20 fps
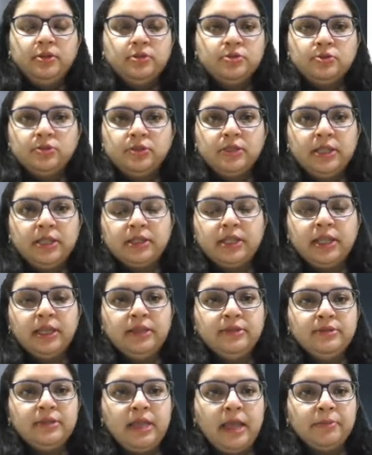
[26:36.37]
So nothing
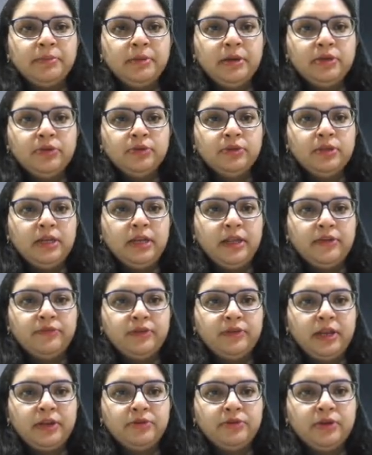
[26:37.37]
is happening to the
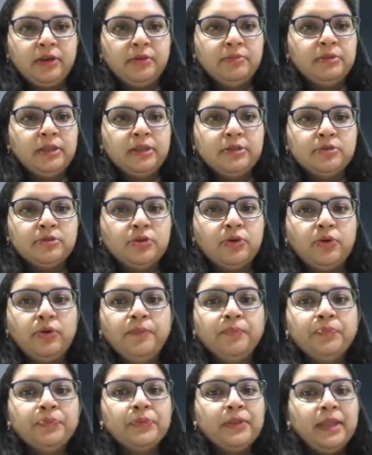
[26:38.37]
left atrium, there is no
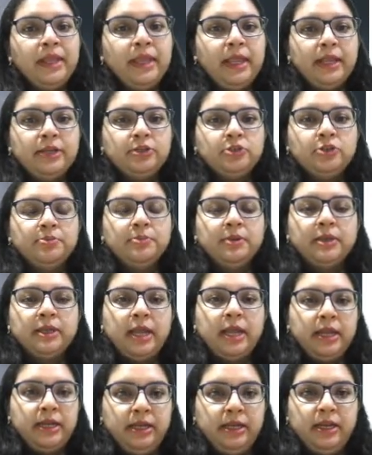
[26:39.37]

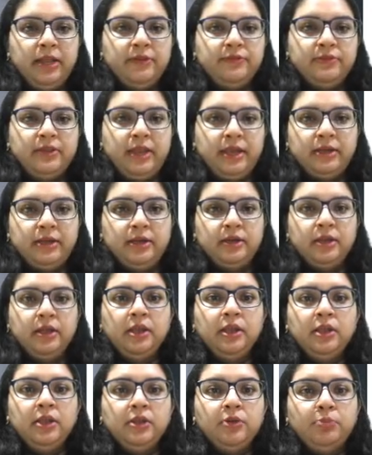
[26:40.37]
atriomegaly left sided,
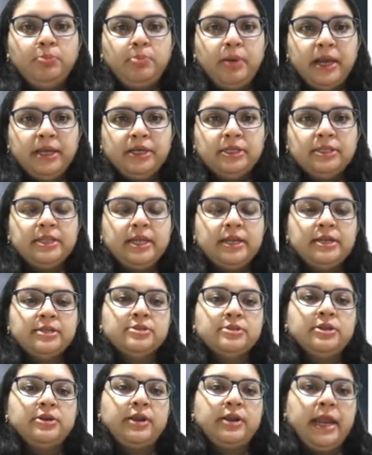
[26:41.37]
but there
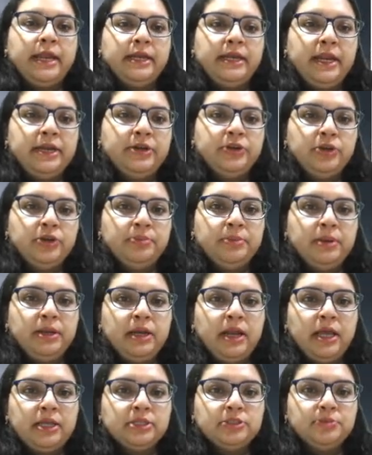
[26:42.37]
is a right atrium
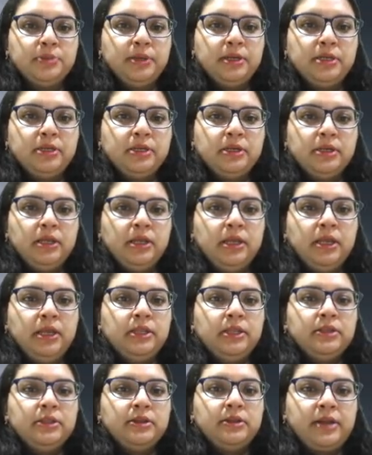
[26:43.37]
enlargement,
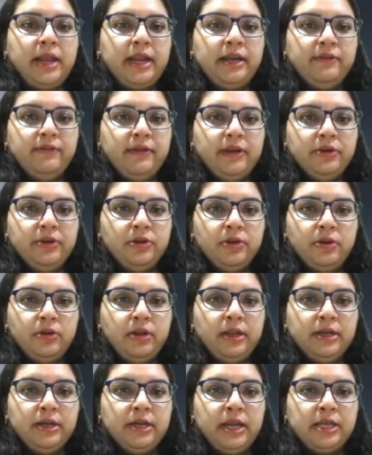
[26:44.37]
the right
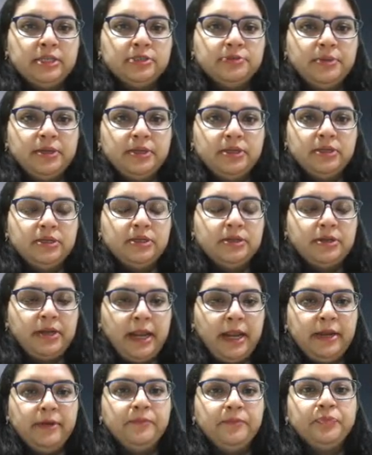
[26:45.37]
ventricular enlargement,
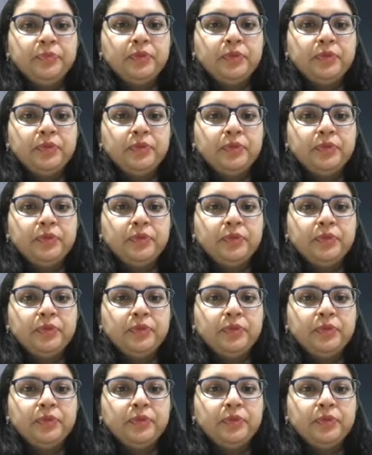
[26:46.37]
right?